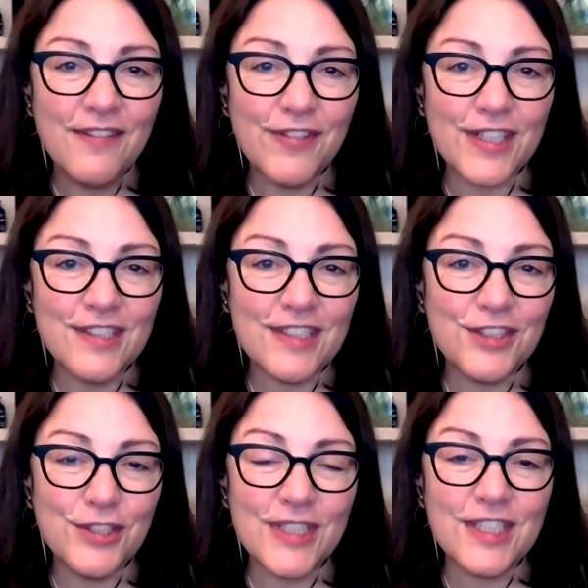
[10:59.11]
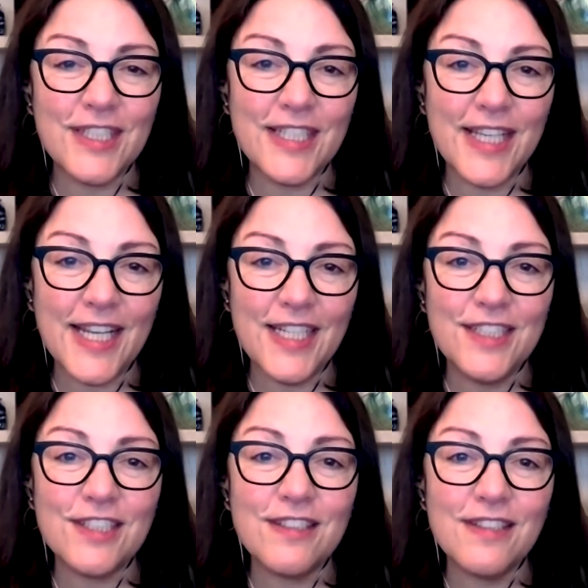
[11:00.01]
for constituents to
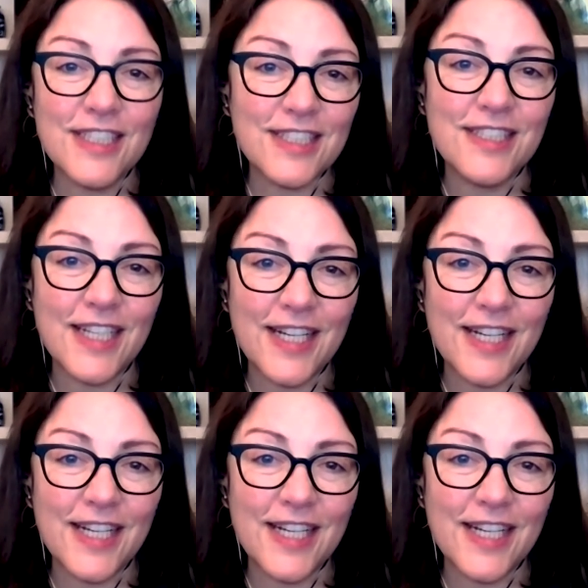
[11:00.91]
engage listen to